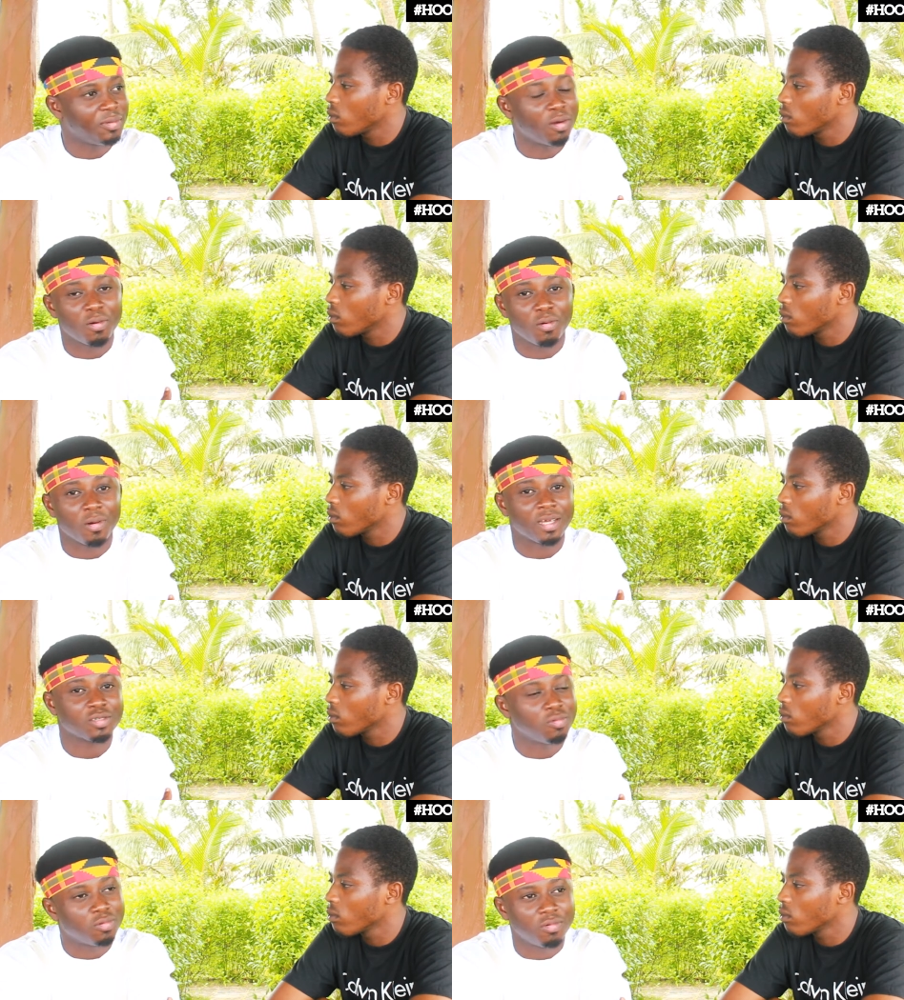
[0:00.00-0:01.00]
Speaker 1: We mm. all know
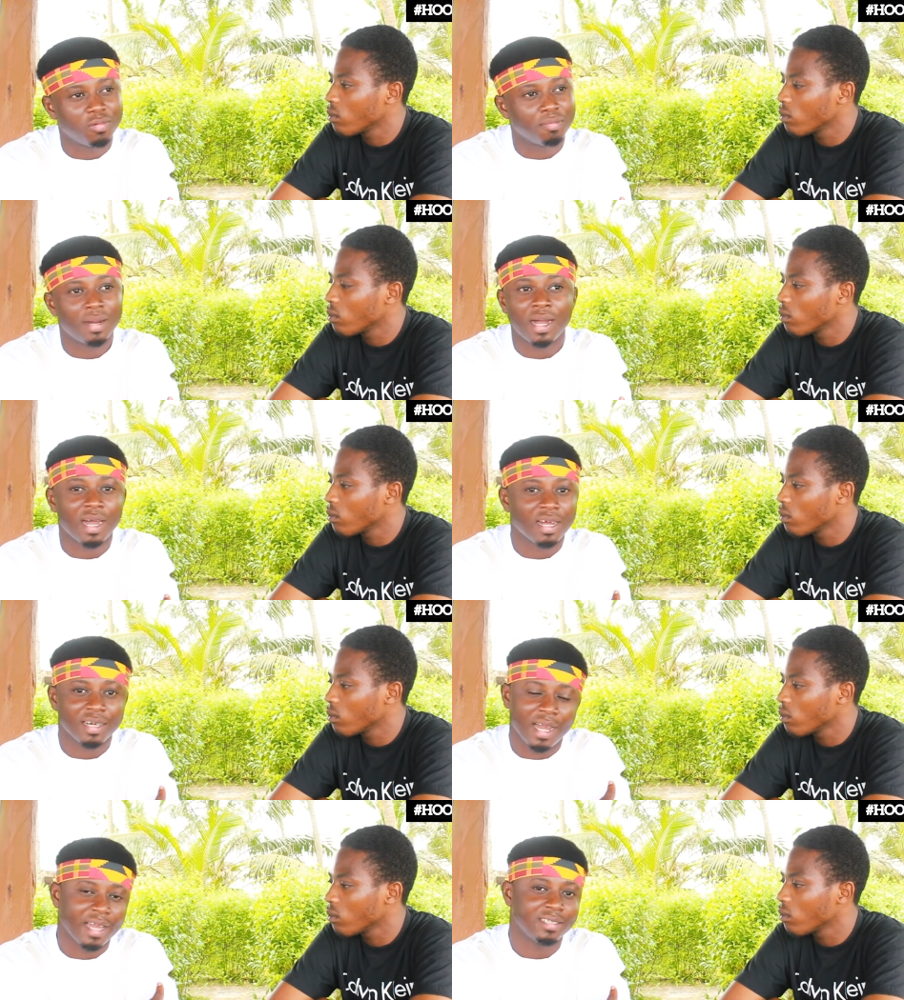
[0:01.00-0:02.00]
Ras Kuuku,
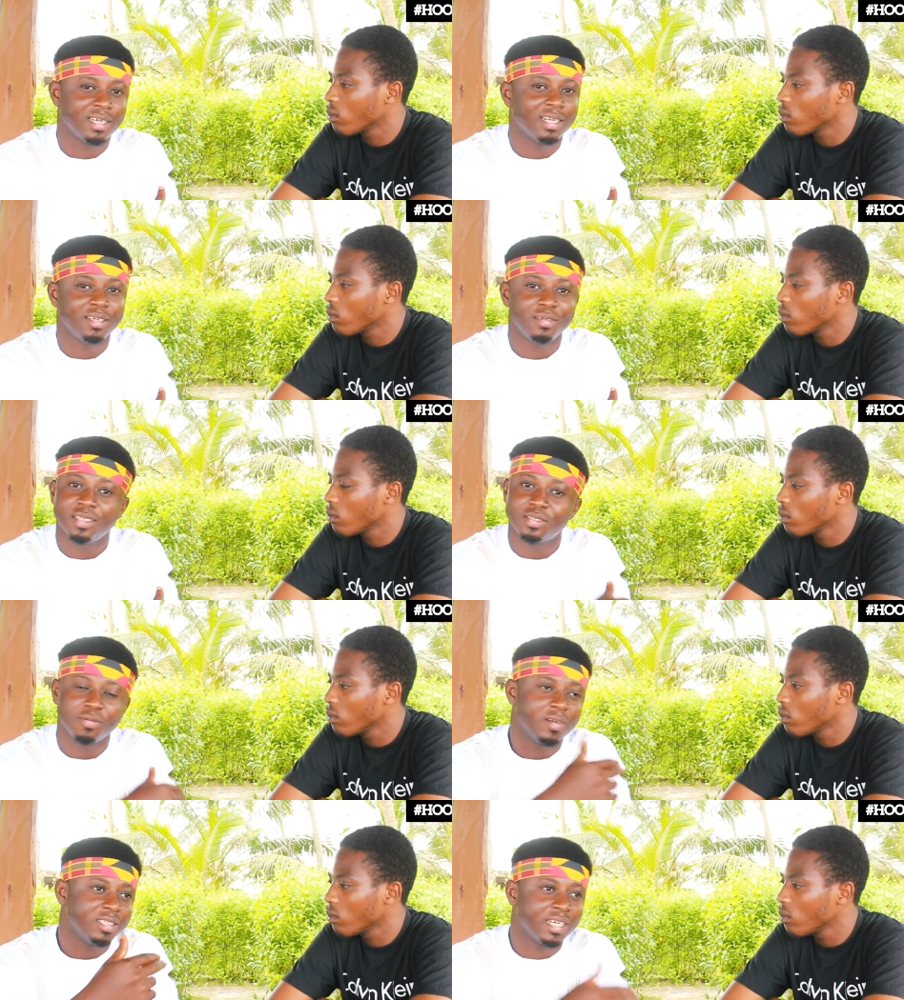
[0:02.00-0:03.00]
mad guy. Charlie, mm. you need to
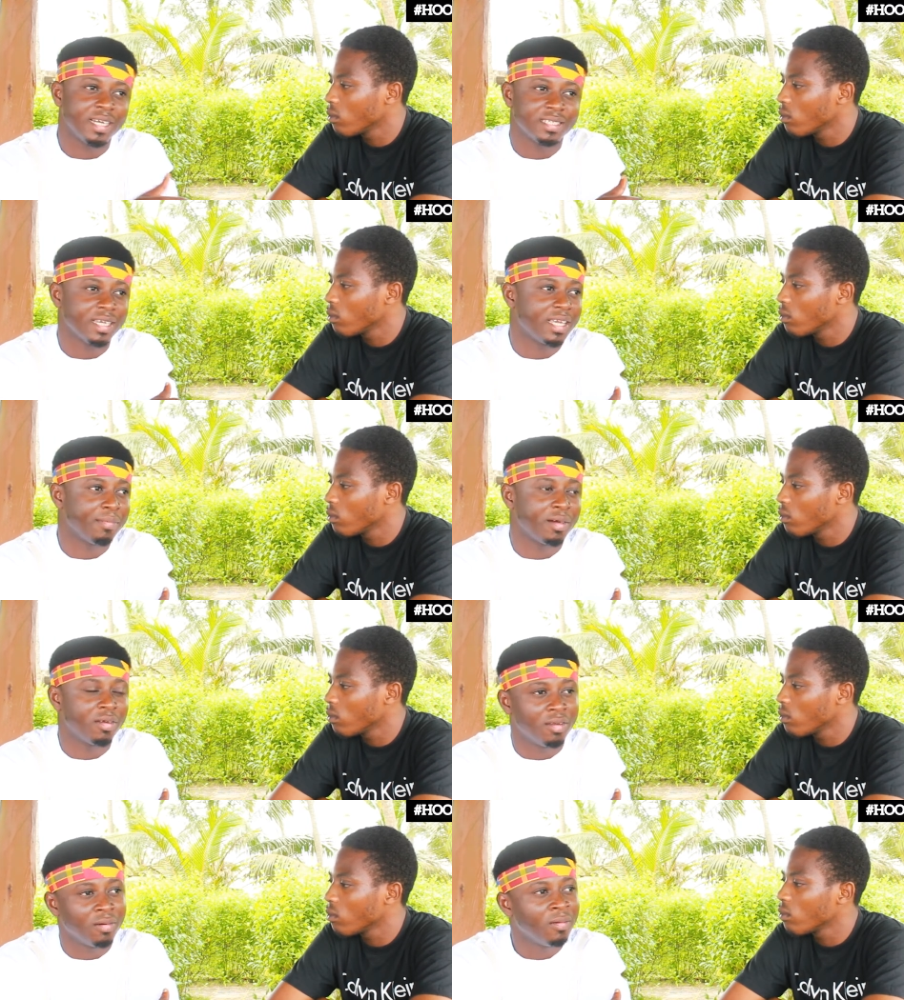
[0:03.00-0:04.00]
go and check check him
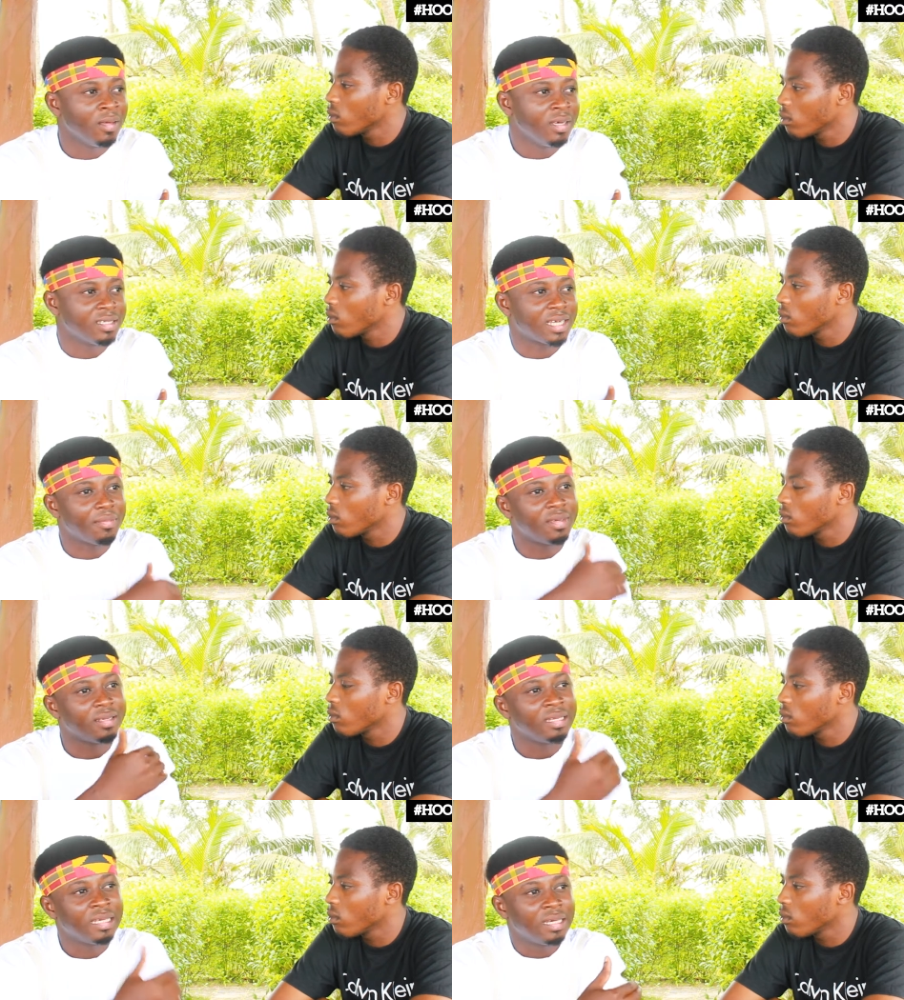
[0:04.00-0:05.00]
out. You know, it's
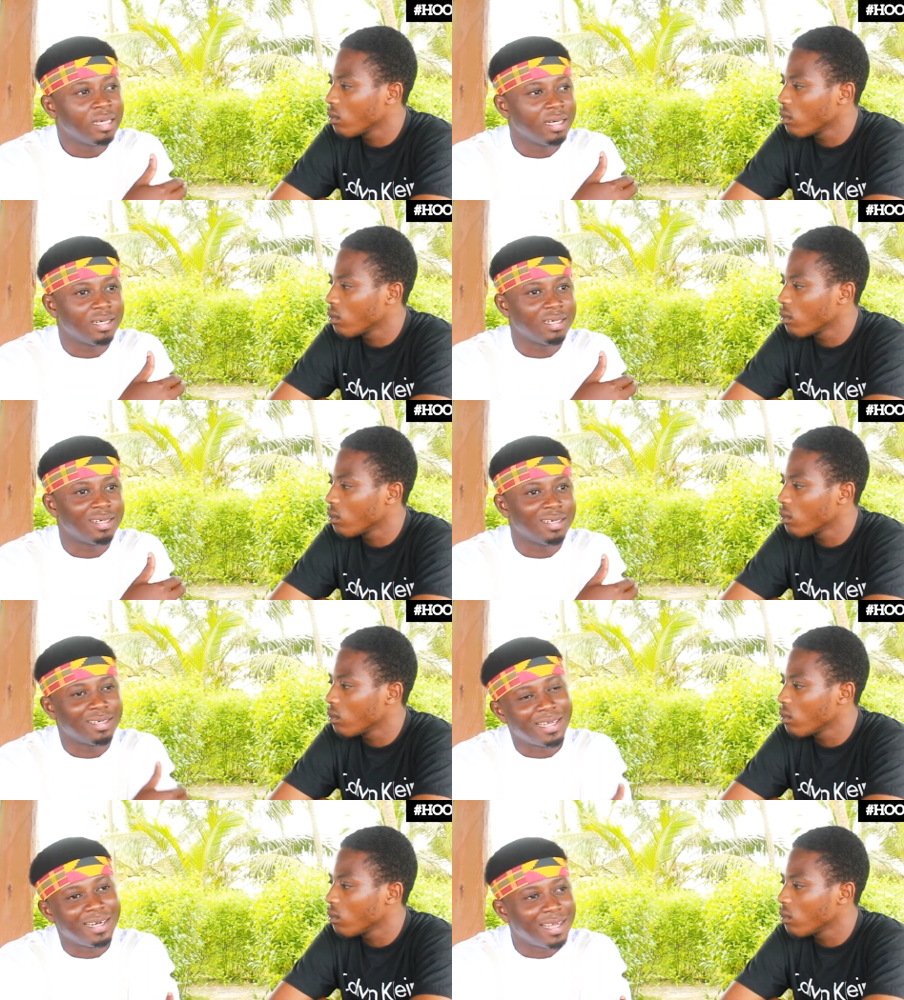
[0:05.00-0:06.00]
coming.
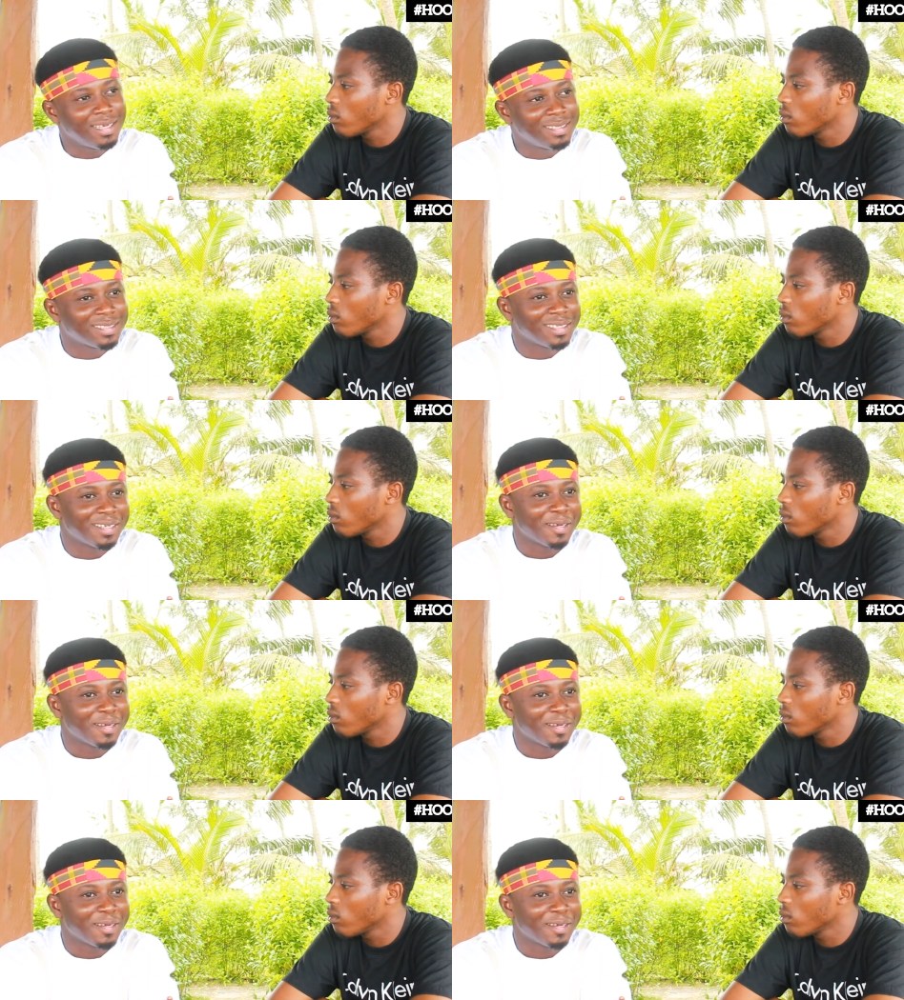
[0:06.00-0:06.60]
Uh, the date